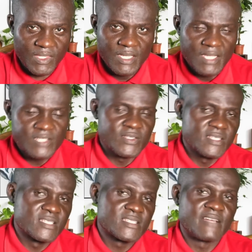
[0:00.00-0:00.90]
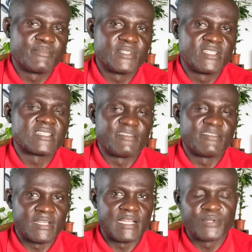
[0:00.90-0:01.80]
So this has been
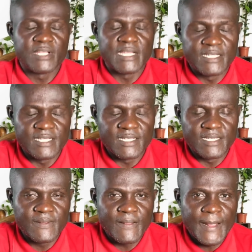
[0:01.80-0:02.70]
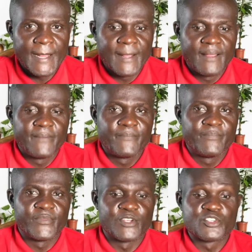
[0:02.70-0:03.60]
happening, and
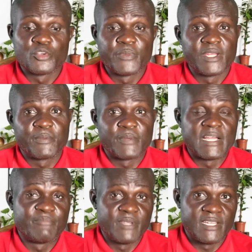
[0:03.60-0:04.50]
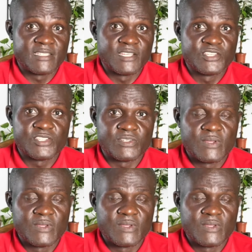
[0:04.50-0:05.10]
not so many people have paid attention.